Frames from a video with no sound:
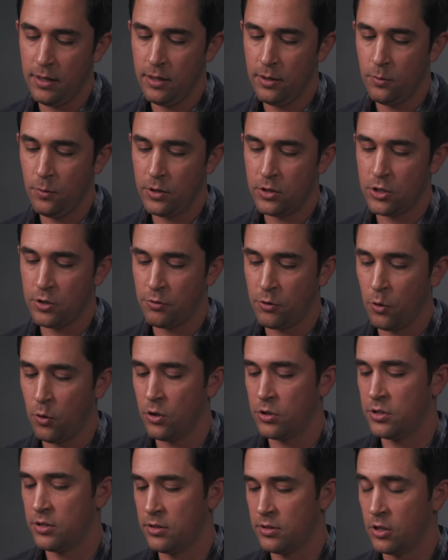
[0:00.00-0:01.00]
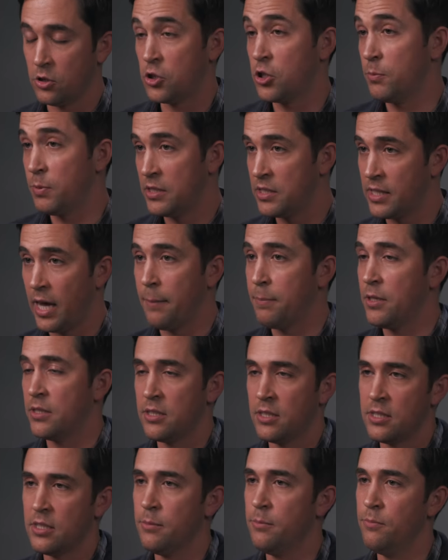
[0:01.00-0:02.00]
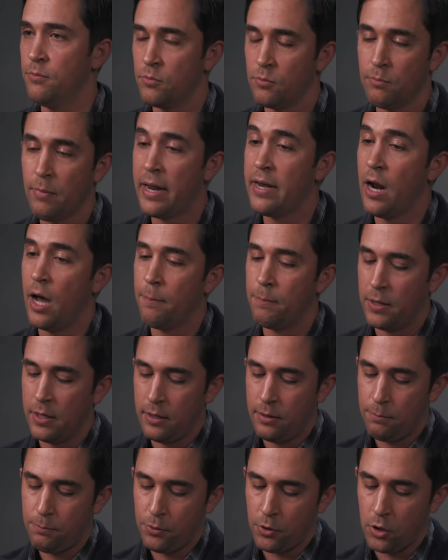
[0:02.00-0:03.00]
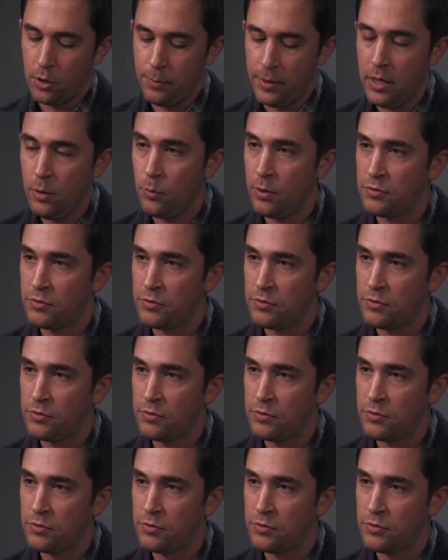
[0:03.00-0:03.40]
which, of course, there should be skepticism, might not be permanent.